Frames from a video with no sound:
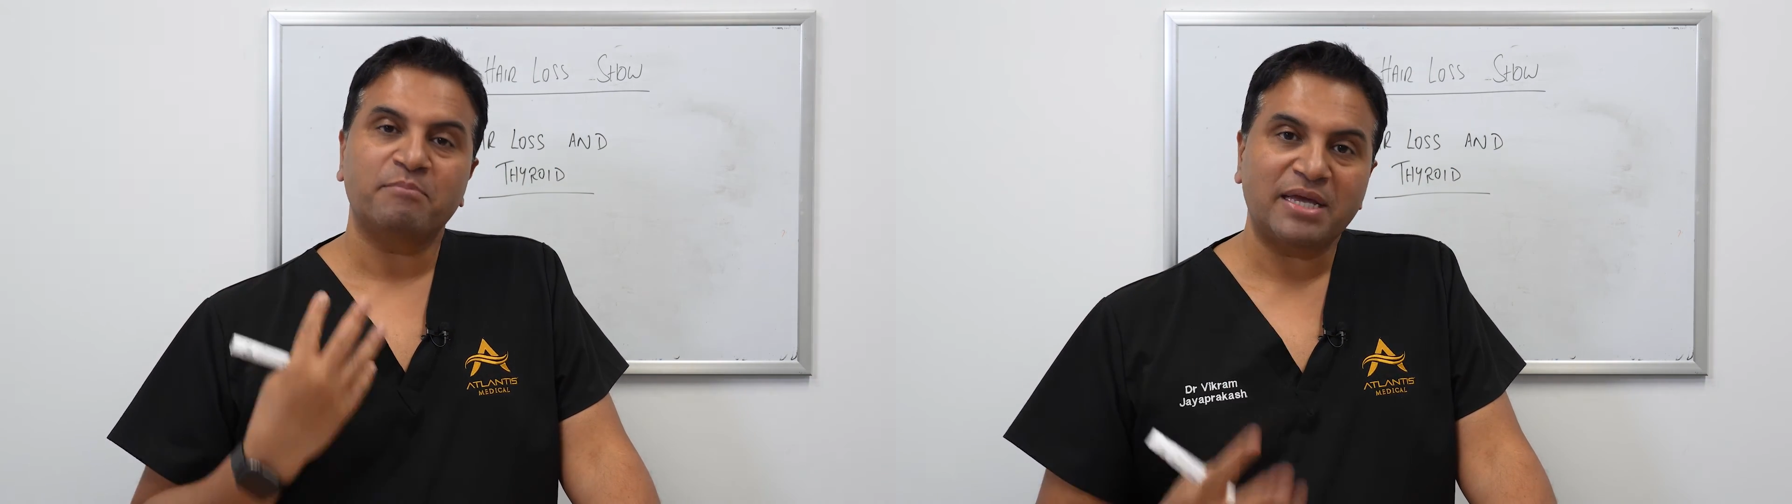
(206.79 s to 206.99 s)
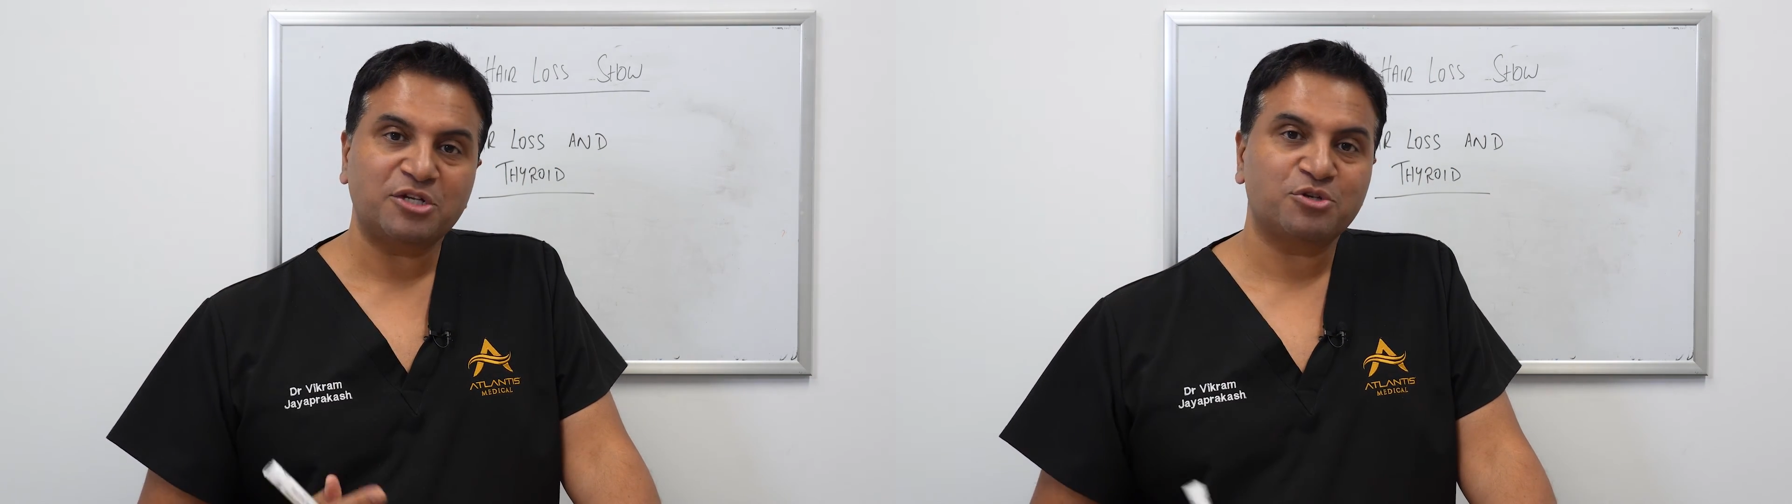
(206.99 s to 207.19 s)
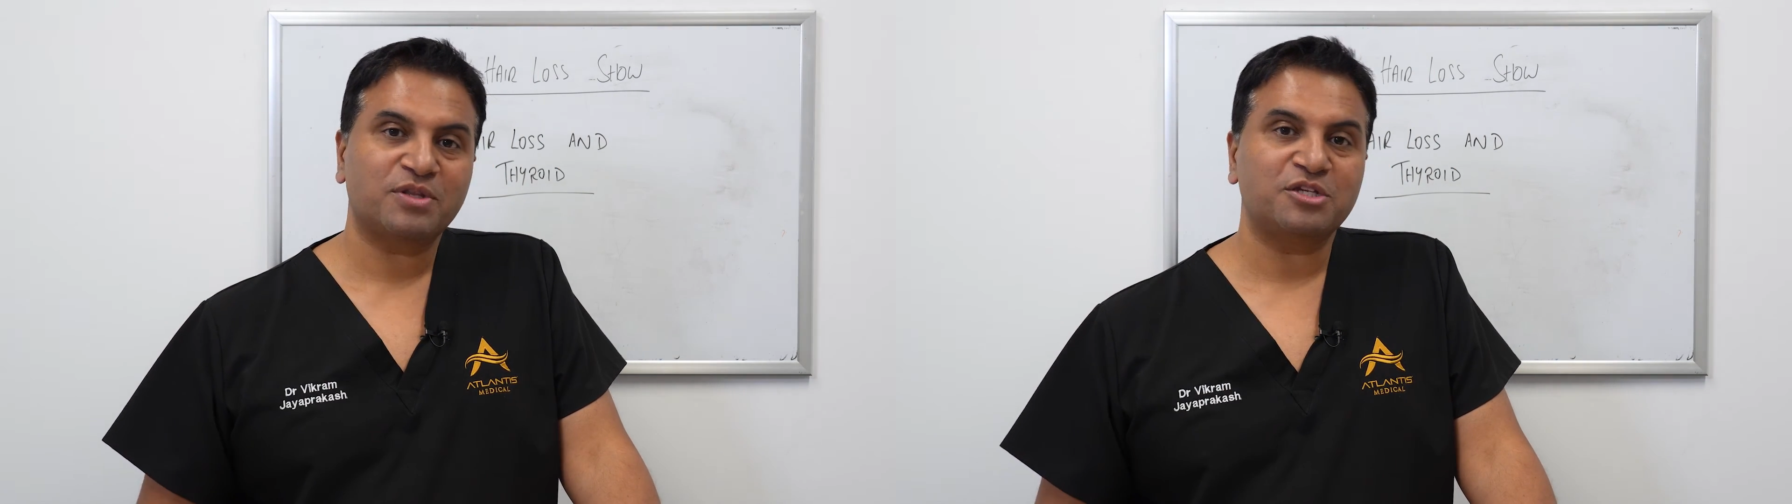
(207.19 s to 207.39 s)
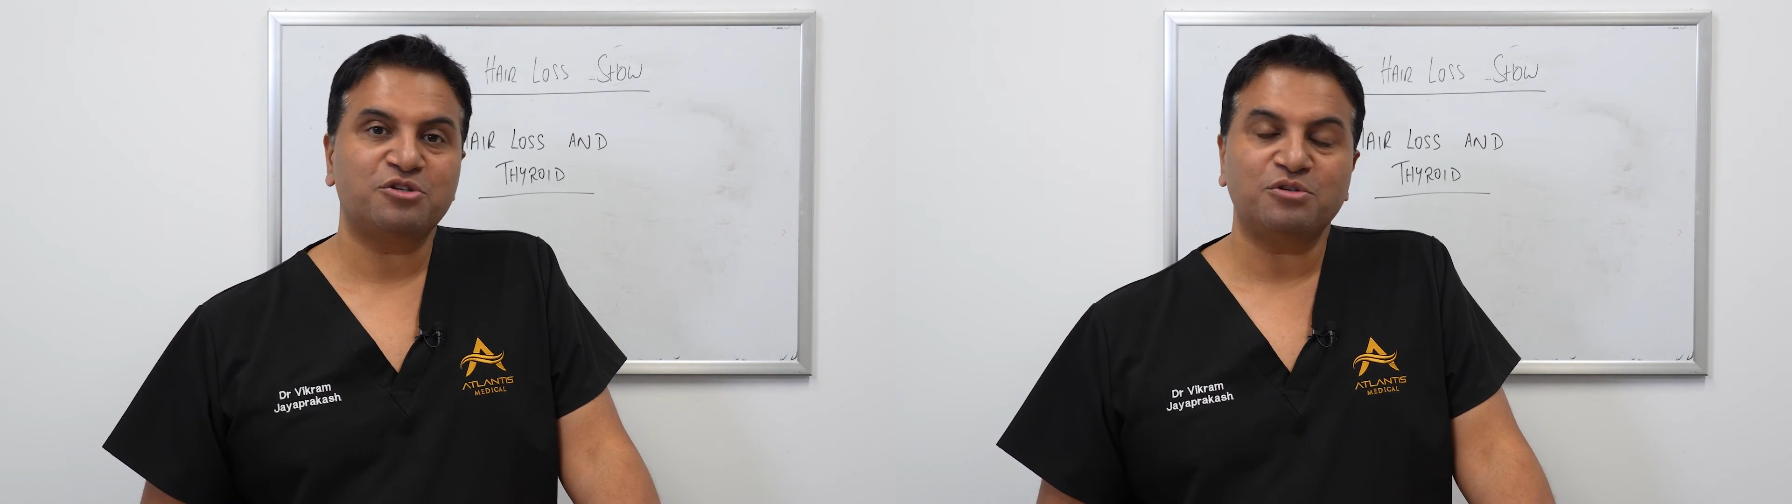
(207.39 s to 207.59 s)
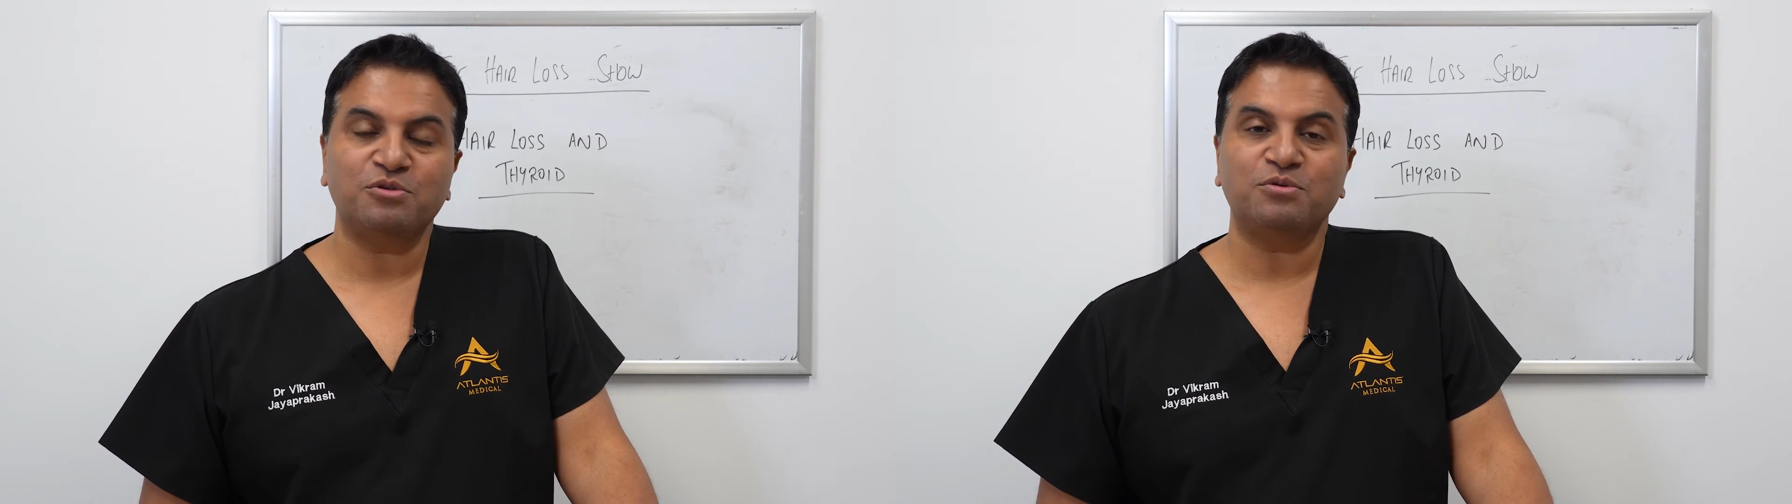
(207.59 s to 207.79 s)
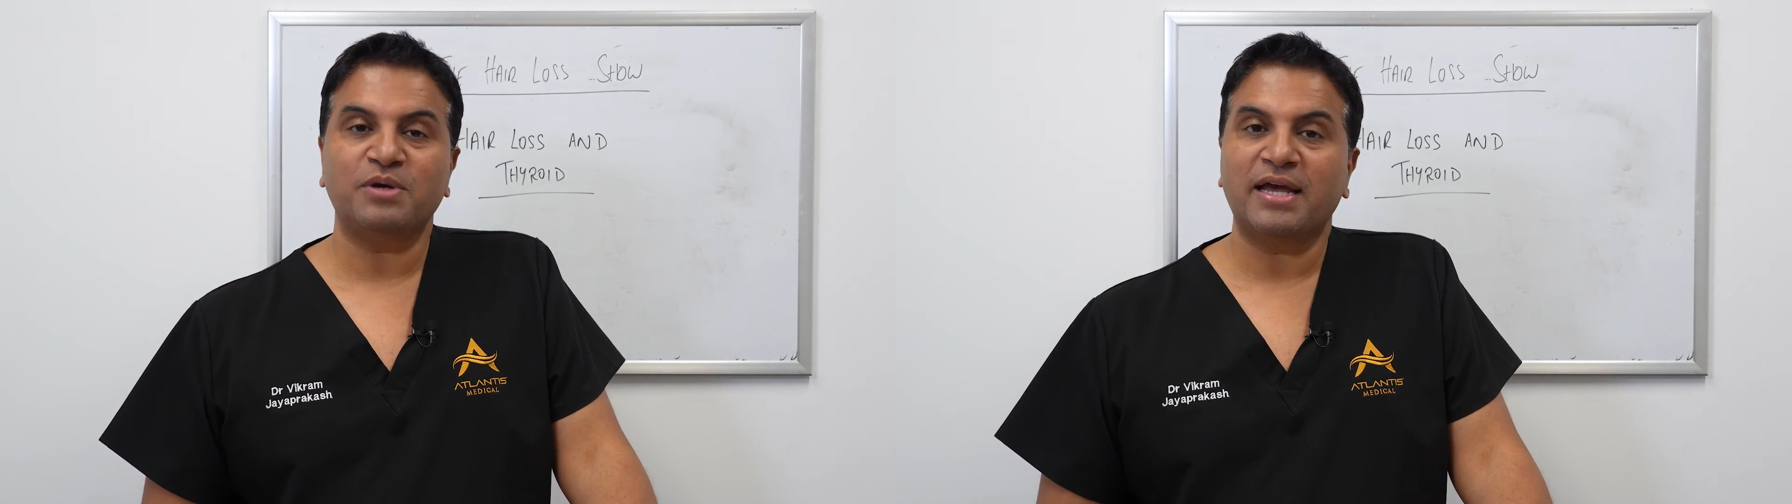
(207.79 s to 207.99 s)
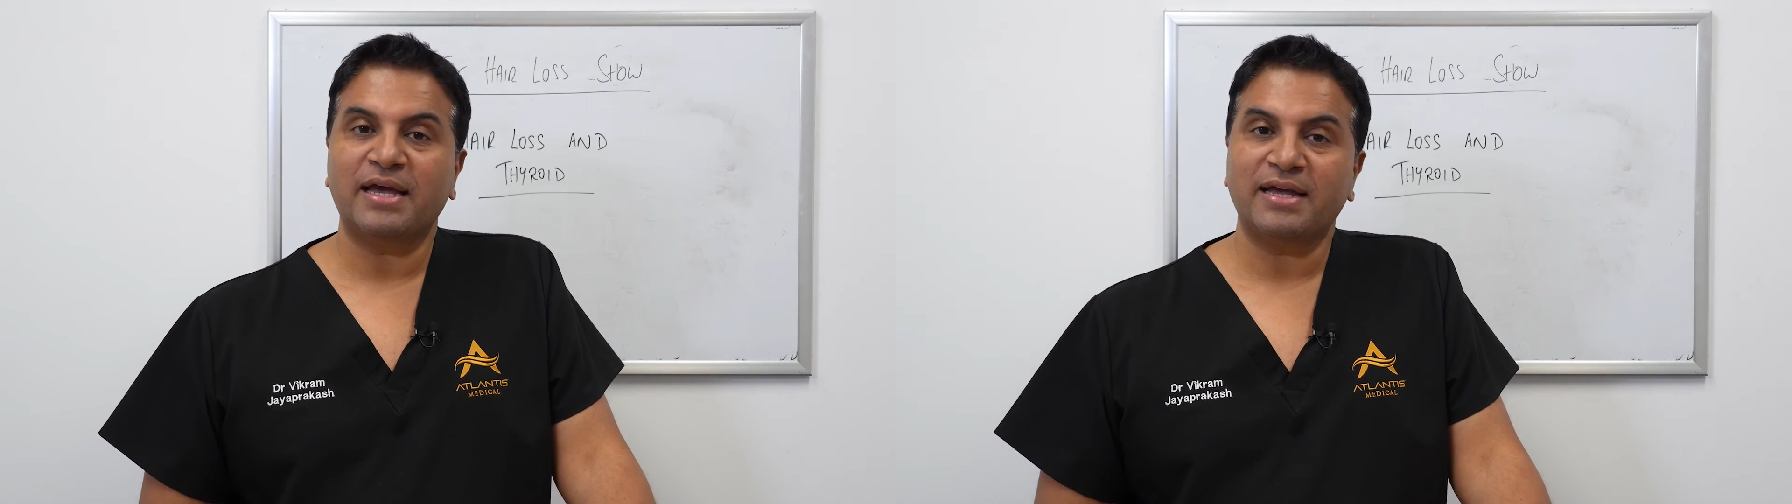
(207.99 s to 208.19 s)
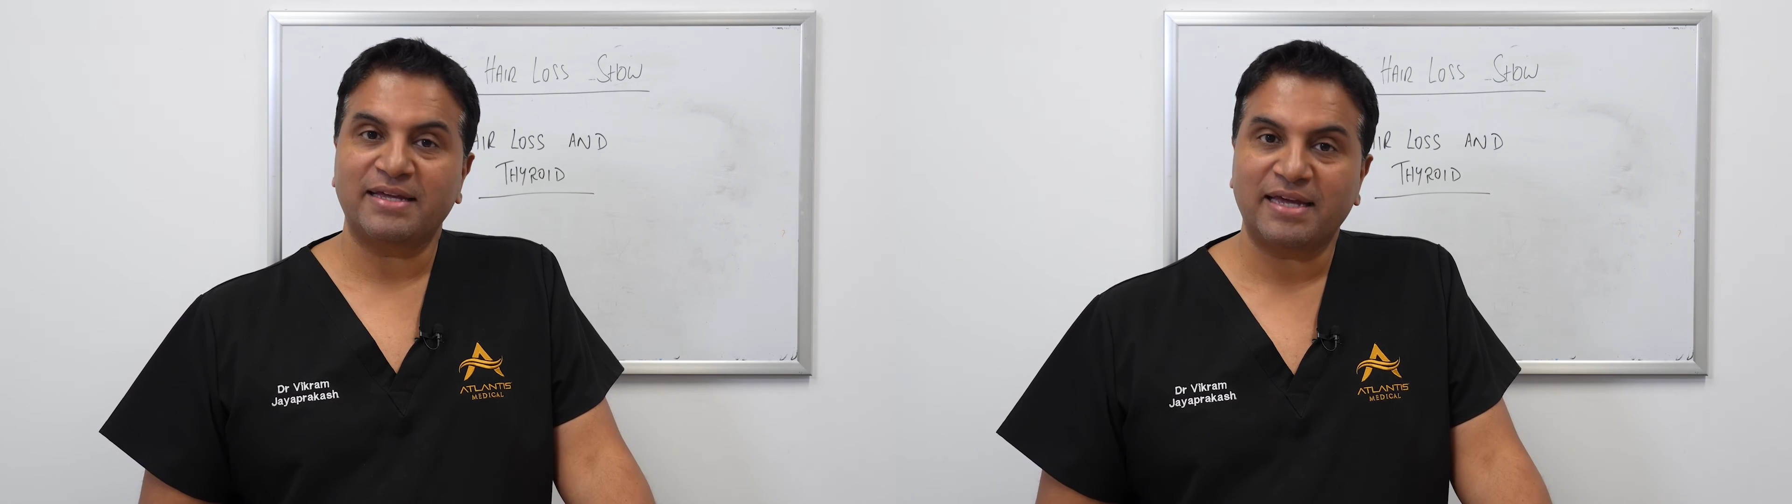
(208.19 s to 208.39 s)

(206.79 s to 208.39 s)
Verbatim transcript: make sure that you uh,